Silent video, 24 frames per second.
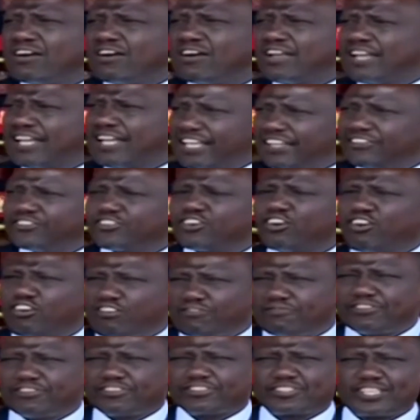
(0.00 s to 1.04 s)
each
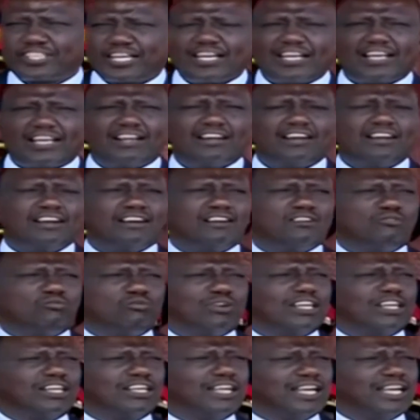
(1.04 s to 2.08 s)
officer
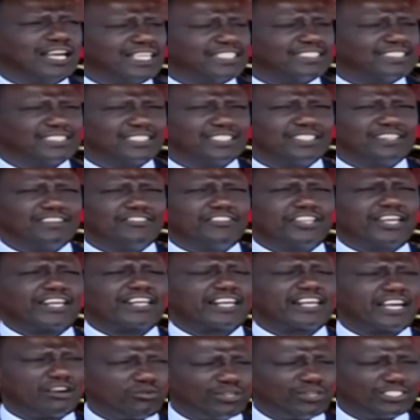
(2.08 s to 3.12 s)
will get the
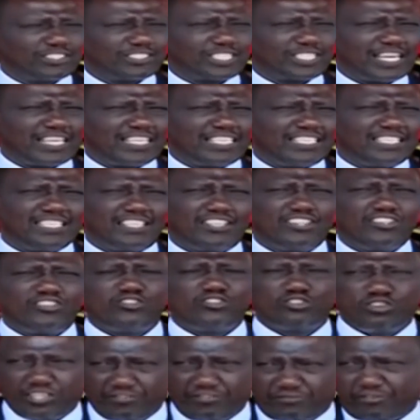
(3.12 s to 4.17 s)
requisite
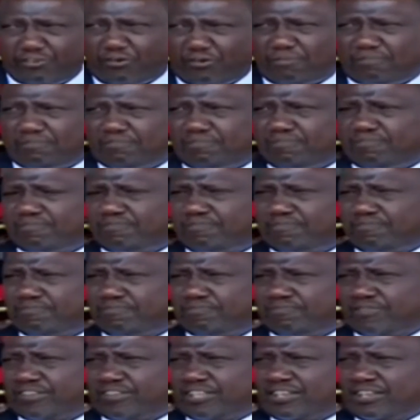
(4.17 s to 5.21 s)
uniform.
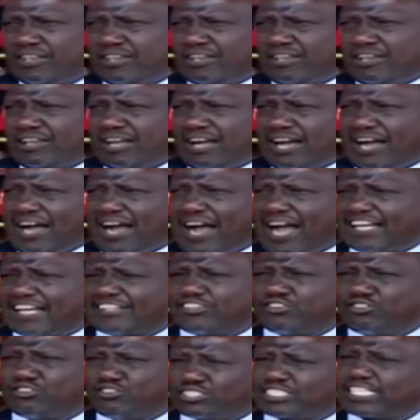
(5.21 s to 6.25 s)
I
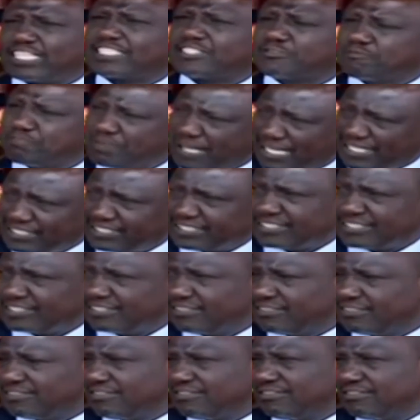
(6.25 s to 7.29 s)
do not expect
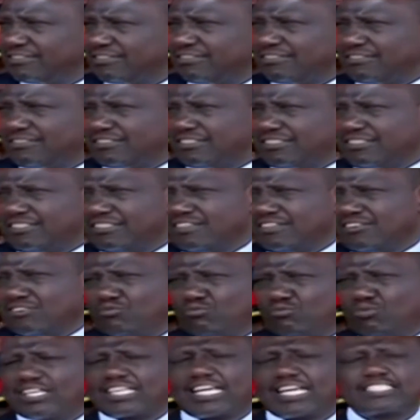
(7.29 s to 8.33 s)

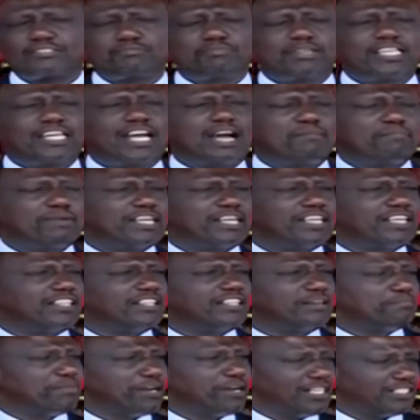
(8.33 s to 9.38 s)
what has been happening in
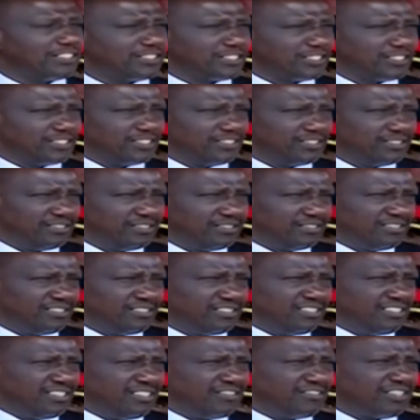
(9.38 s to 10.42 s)
the past,
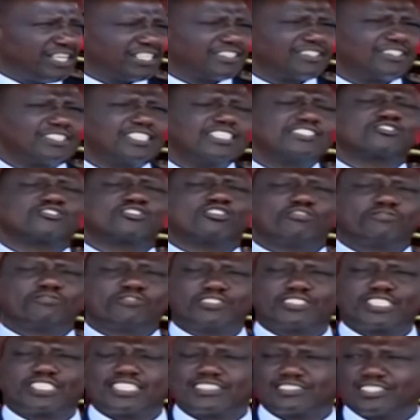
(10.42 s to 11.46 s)
that these
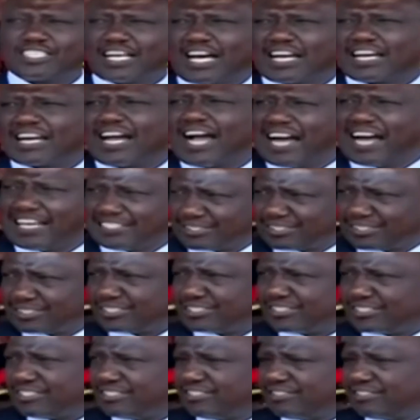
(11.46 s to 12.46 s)
officers are asked